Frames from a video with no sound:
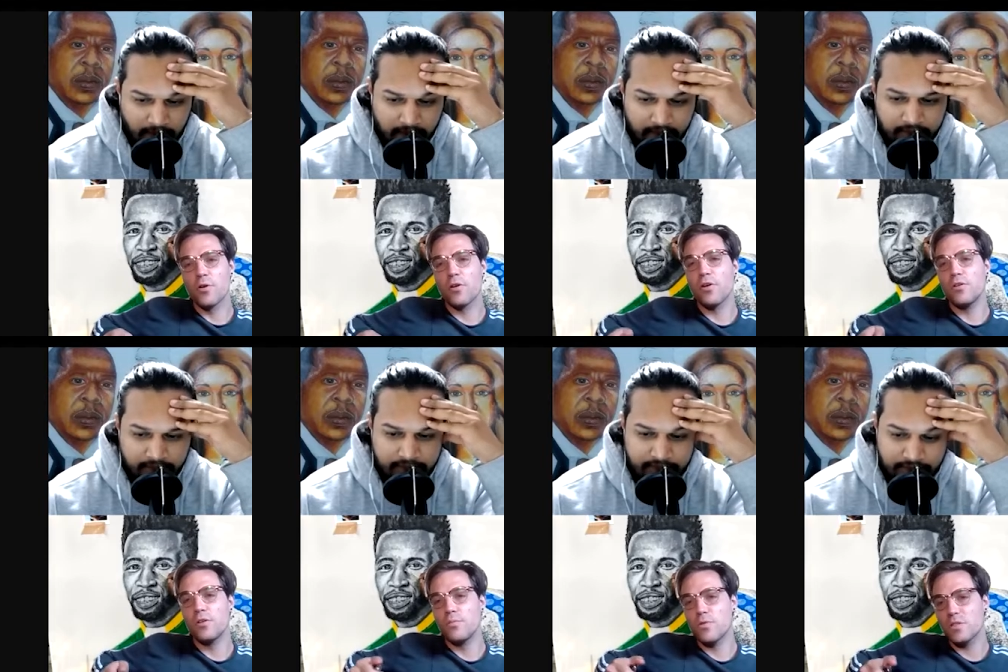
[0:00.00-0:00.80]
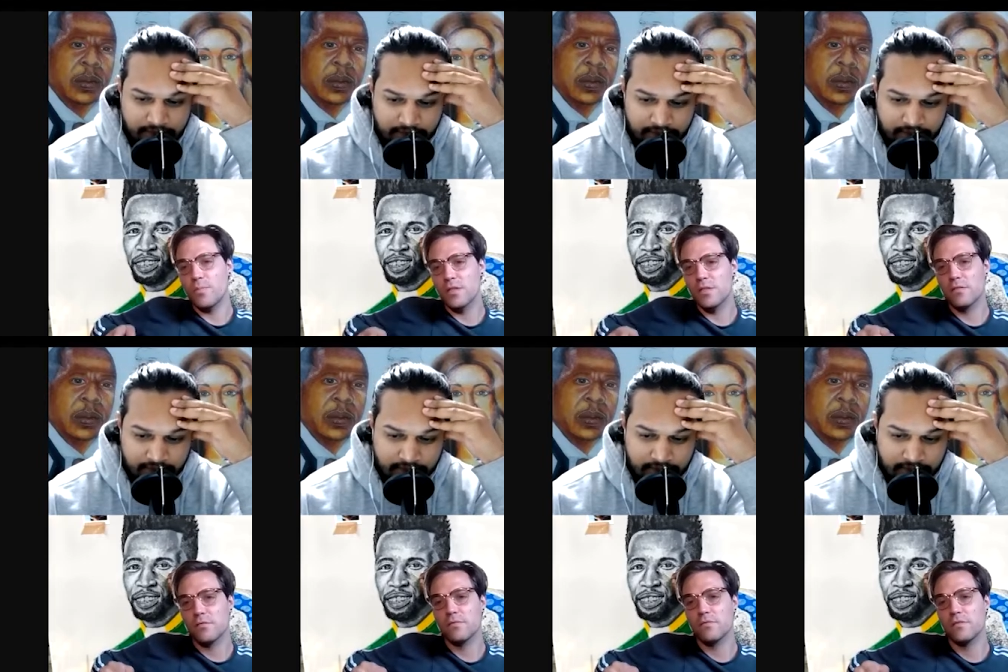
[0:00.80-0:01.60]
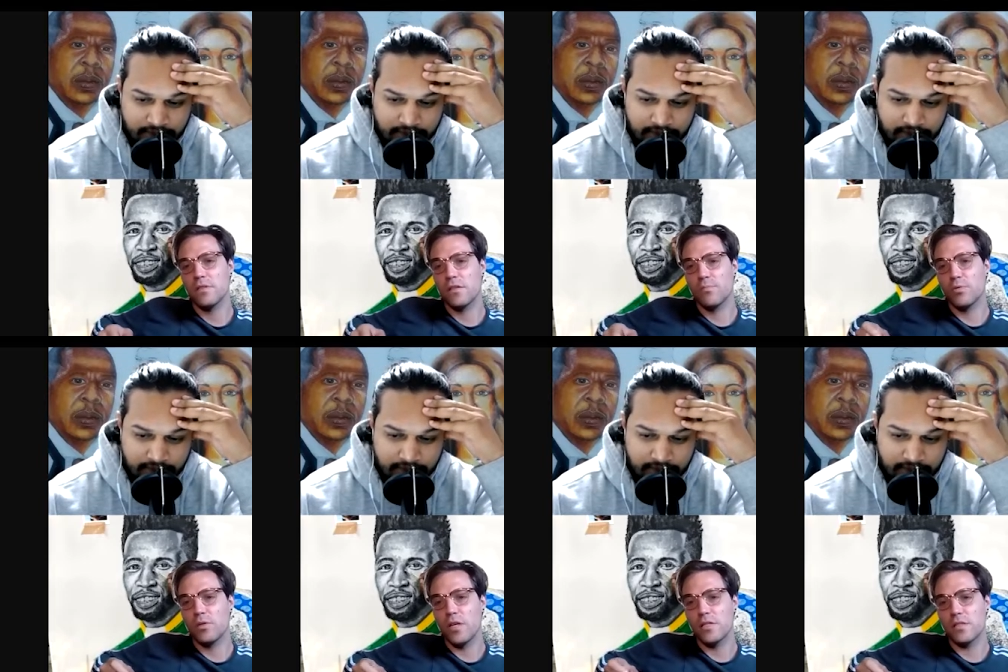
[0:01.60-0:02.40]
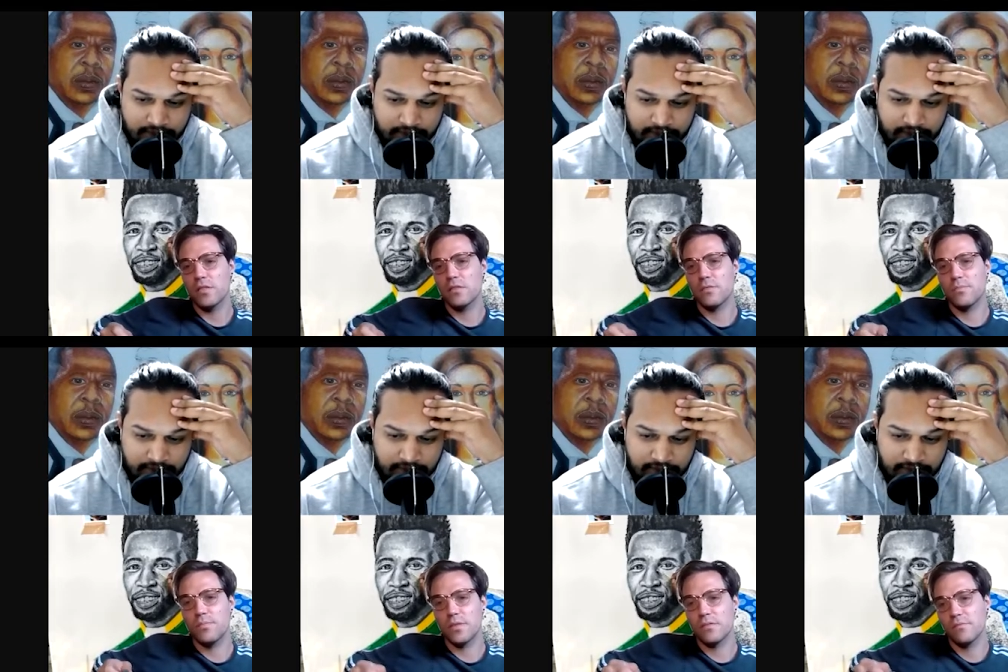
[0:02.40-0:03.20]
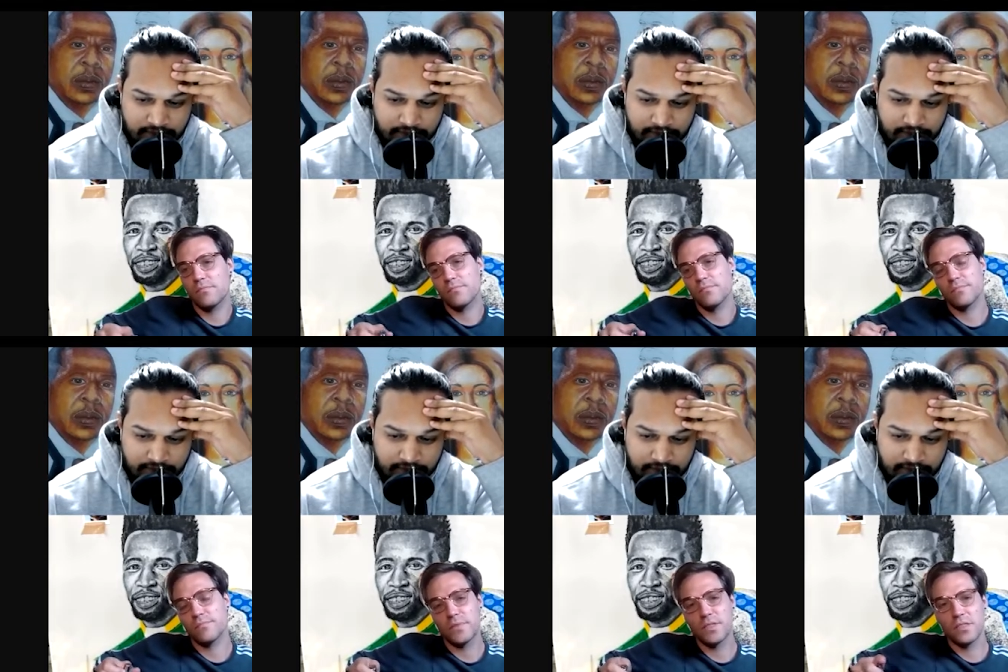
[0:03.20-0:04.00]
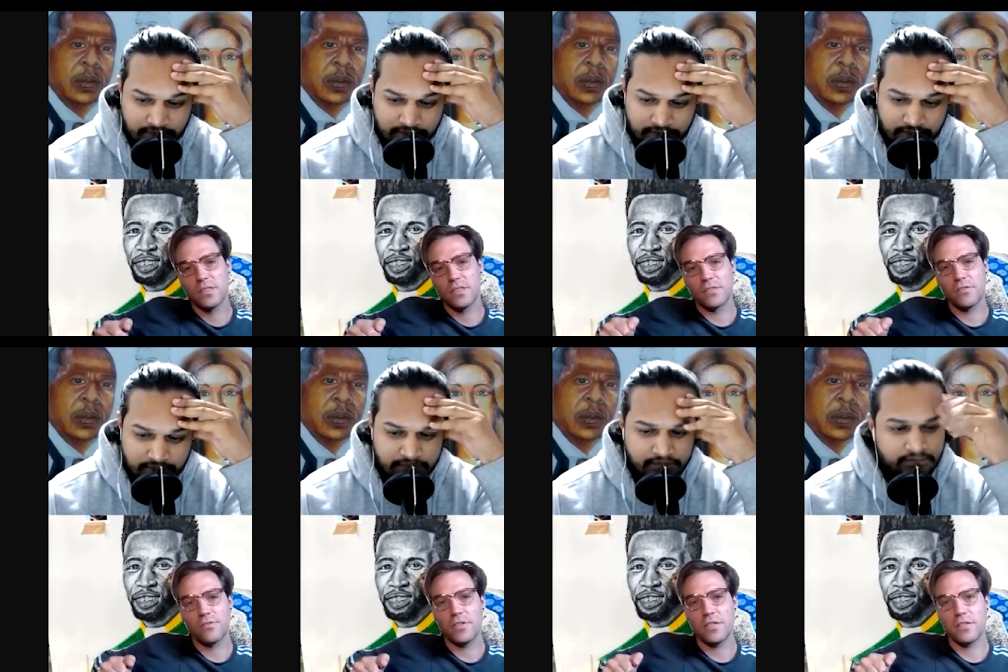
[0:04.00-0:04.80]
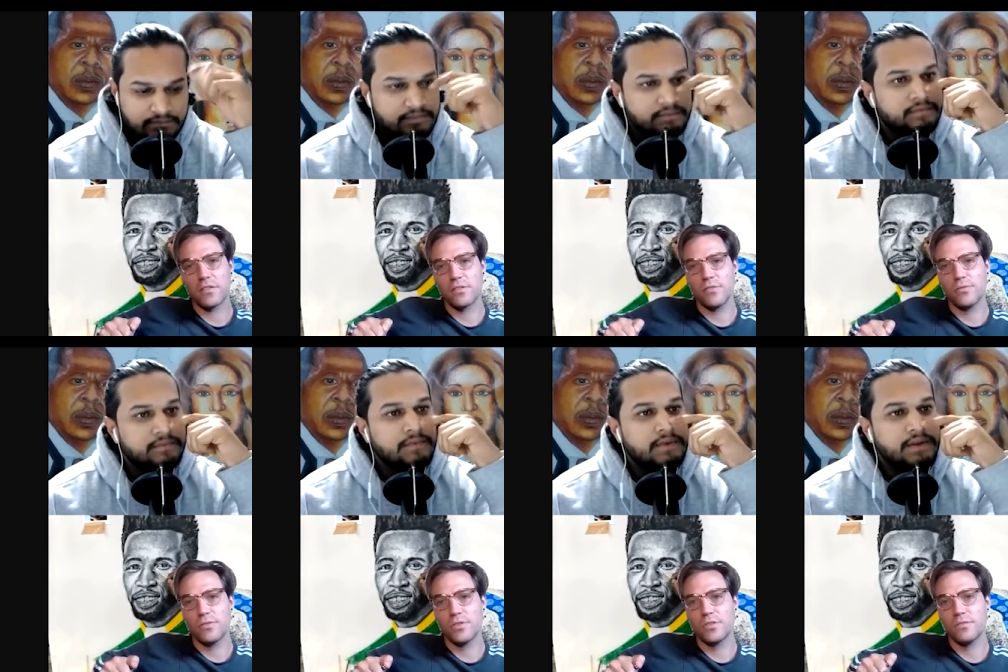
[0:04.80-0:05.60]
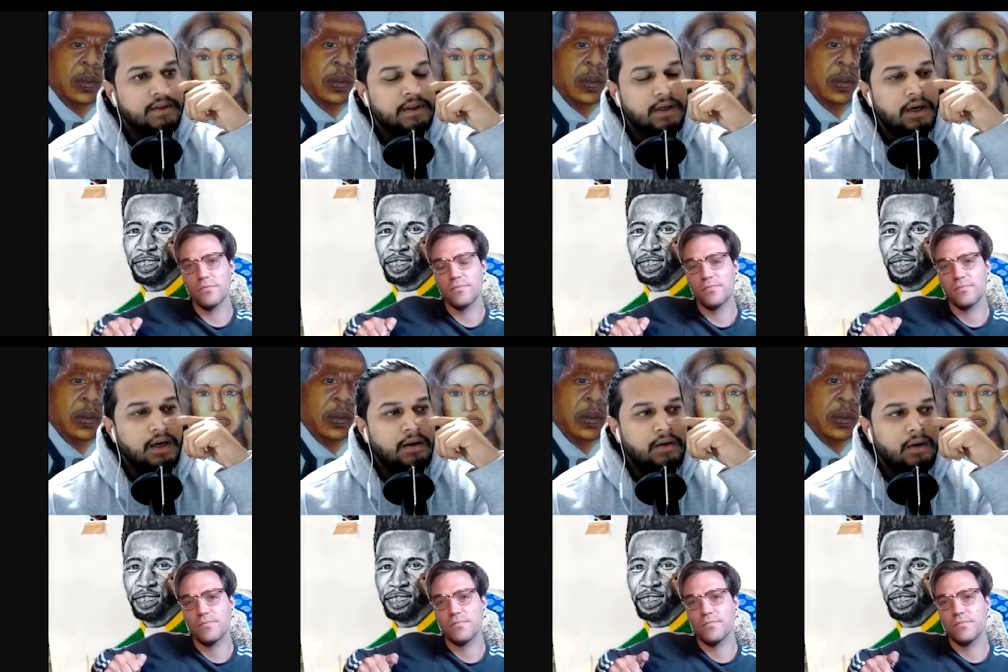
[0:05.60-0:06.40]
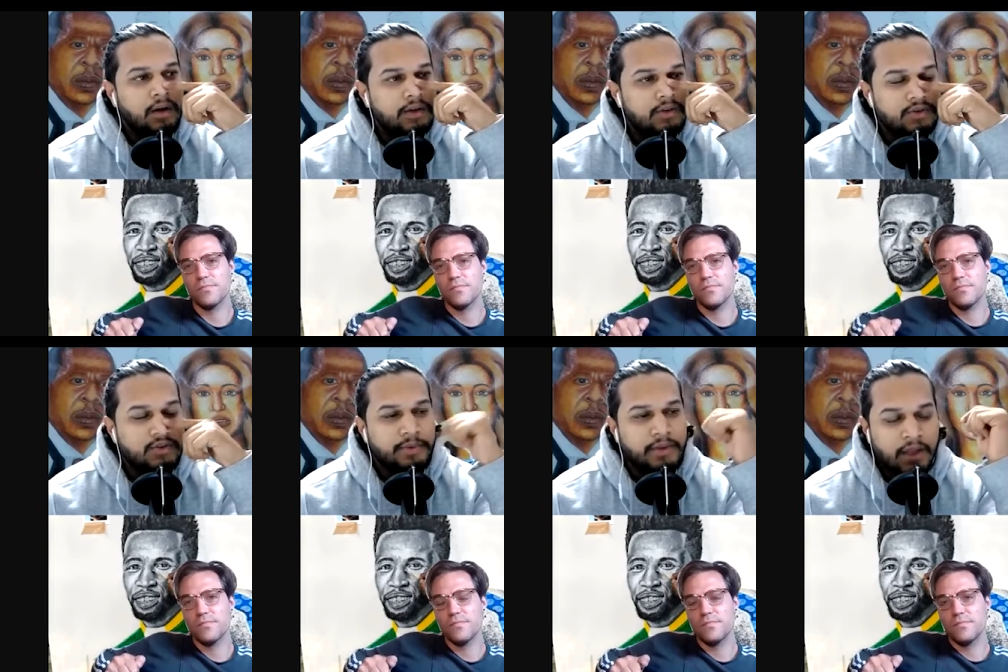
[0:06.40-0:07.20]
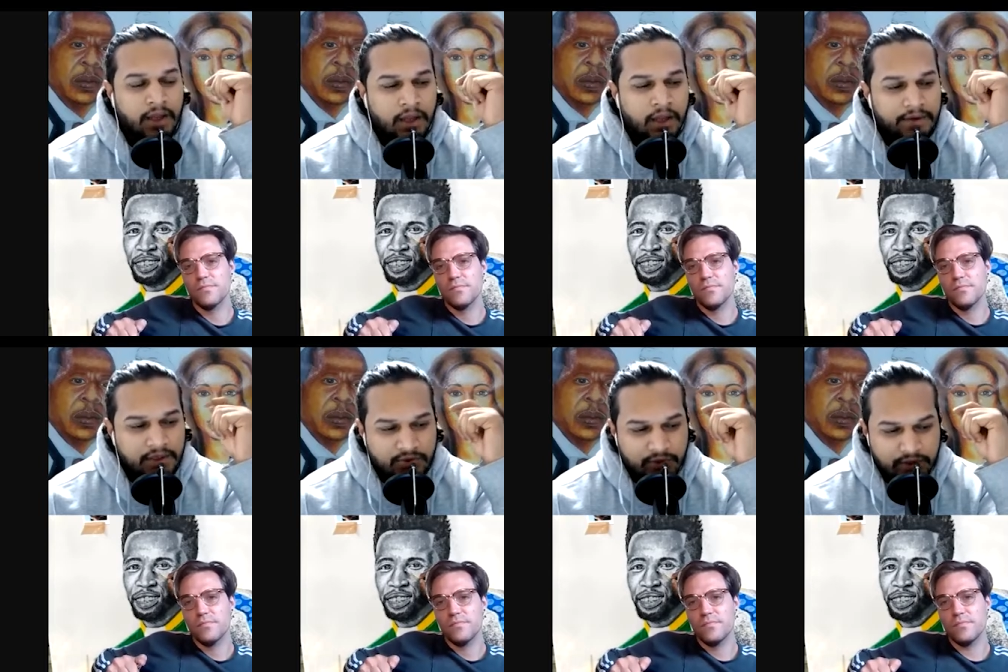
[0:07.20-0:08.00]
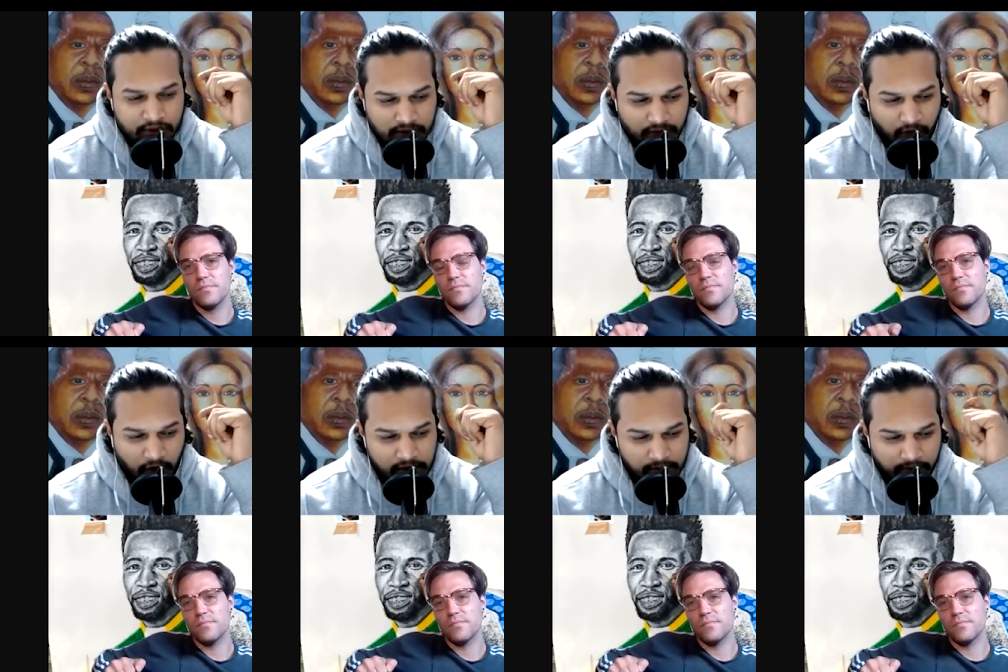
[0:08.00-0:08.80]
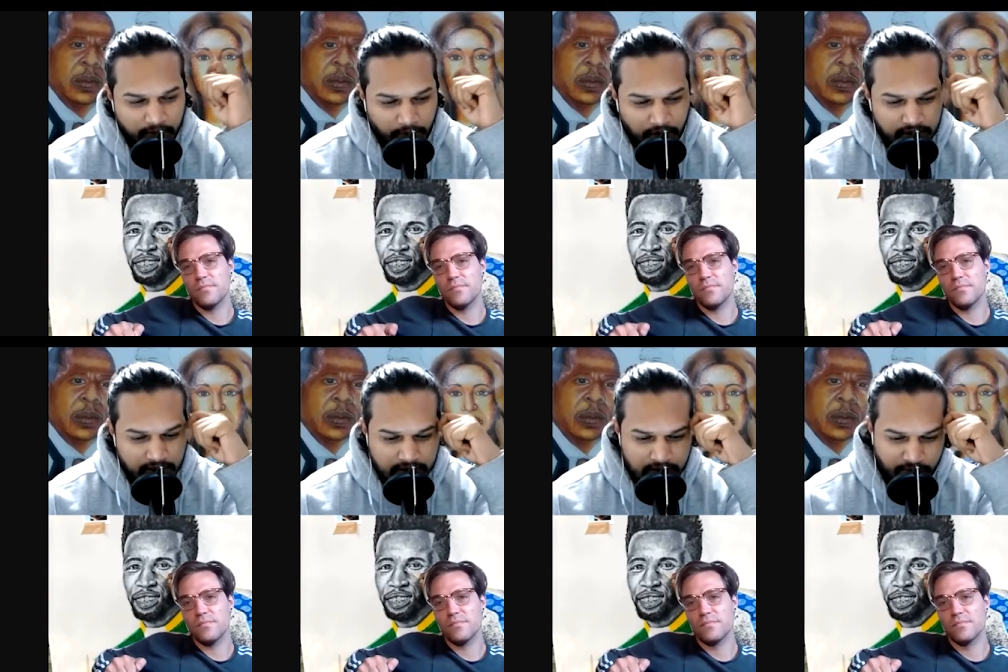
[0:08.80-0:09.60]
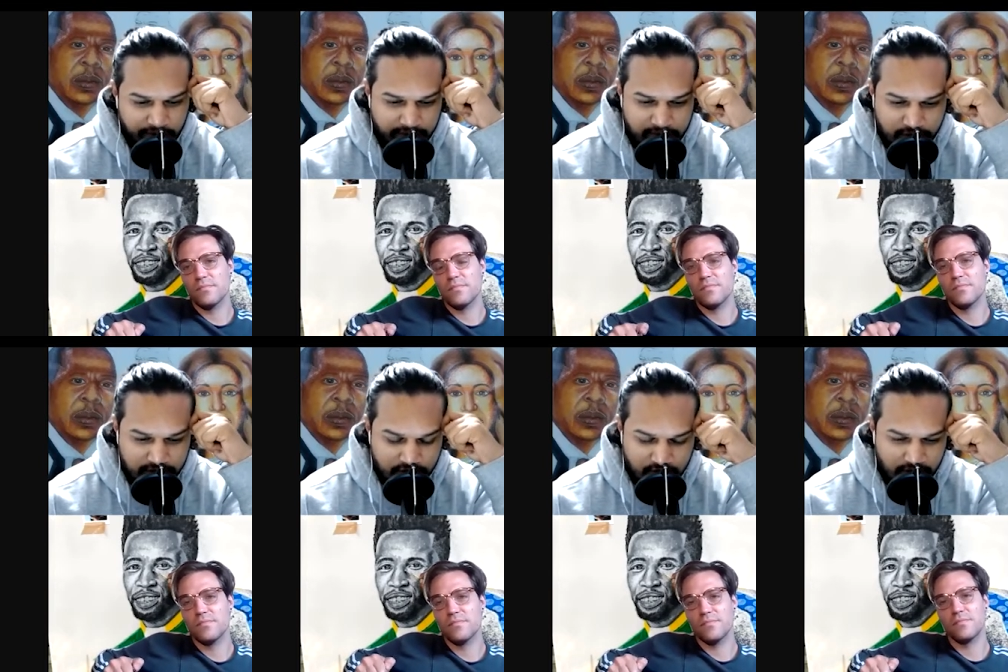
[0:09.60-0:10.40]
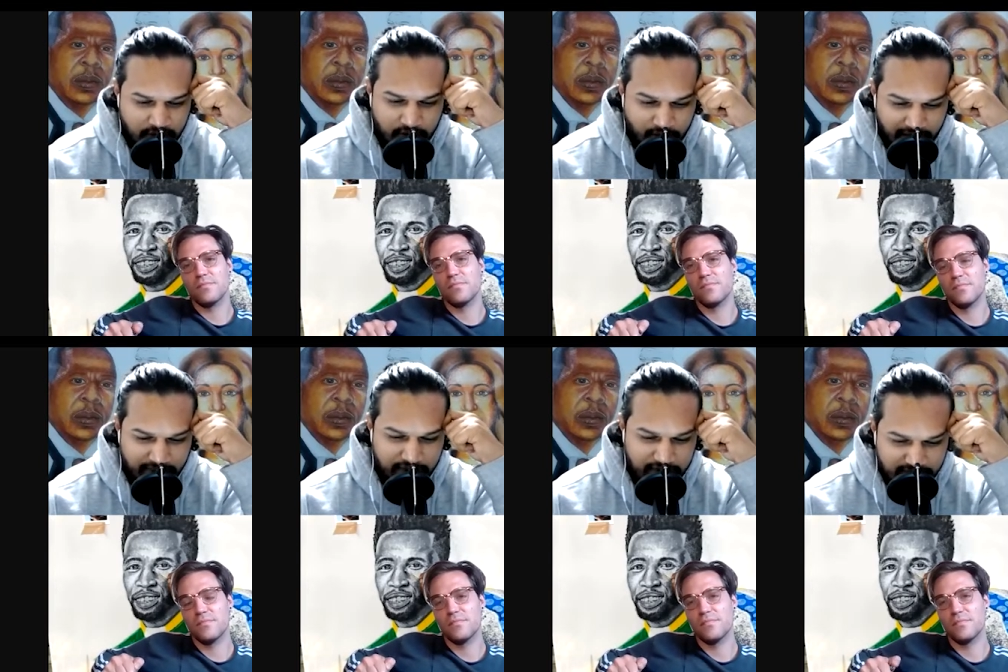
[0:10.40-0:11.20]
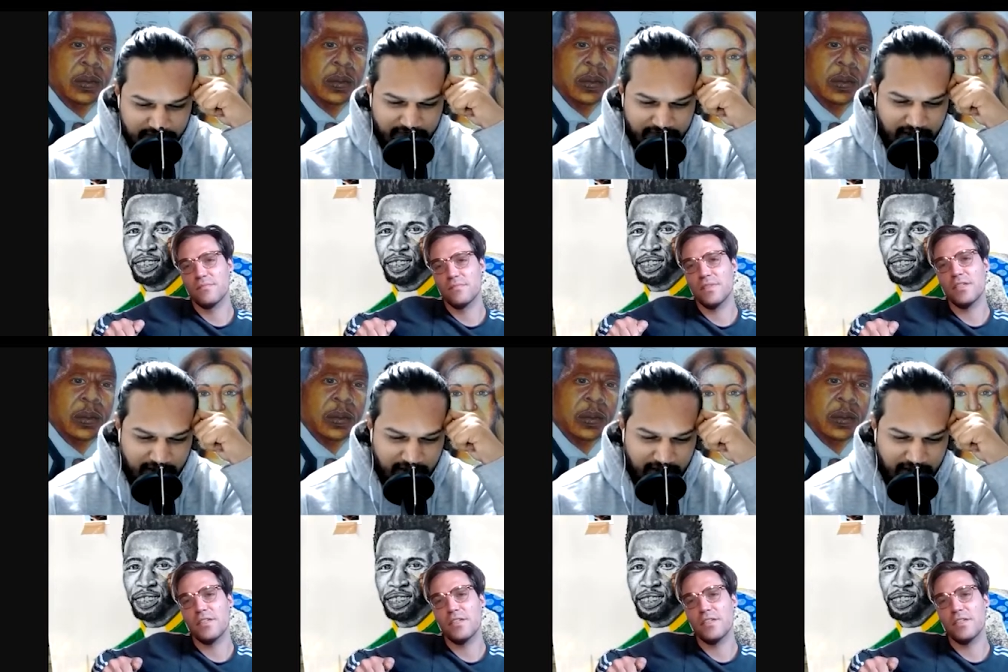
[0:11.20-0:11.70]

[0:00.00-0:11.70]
Speaker 1: Coca Cola more expensive and put less in it, but it's not really a solution.
Speaker 2: Yeah. It's so stupid. They they just reduced the volume of the bottle and said we reduced the sugar. No, you haven't. Fuck